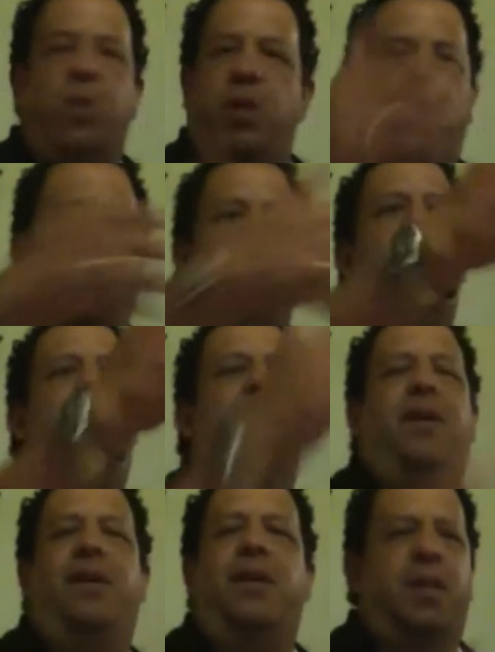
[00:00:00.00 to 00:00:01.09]
You pick.
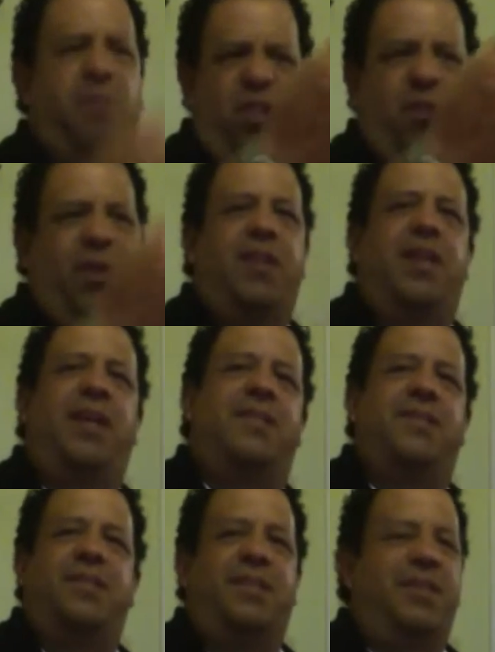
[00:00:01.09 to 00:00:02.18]
Give me 3
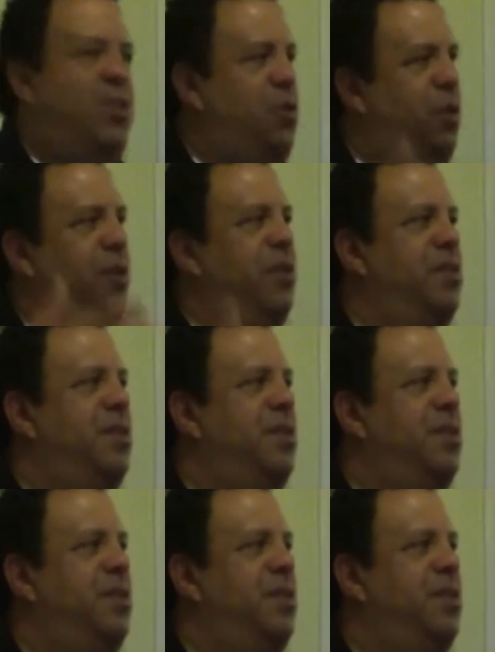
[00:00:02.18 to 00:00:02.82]
things that you learned.